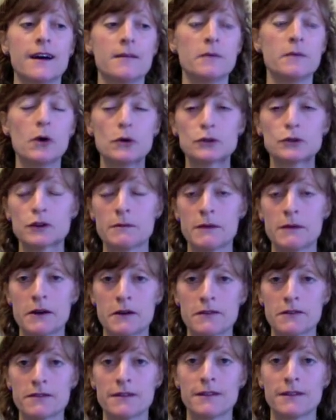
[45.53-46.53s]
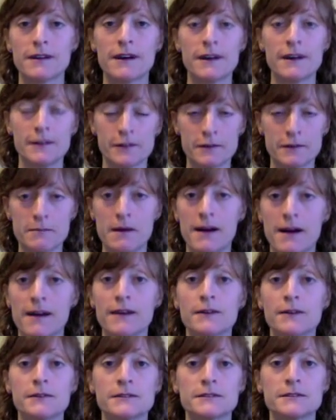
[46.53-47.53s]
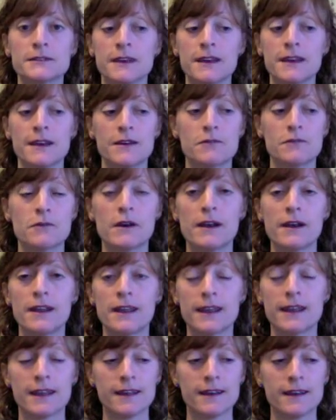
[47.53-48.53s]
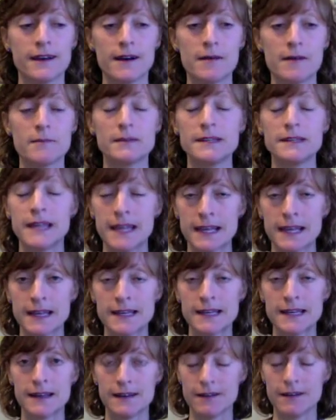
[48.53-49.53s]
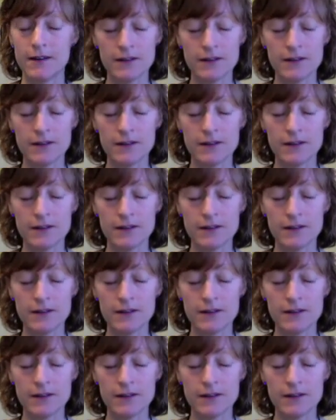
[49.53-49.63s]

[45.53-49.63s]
ultra marathon, 100 miles running day in,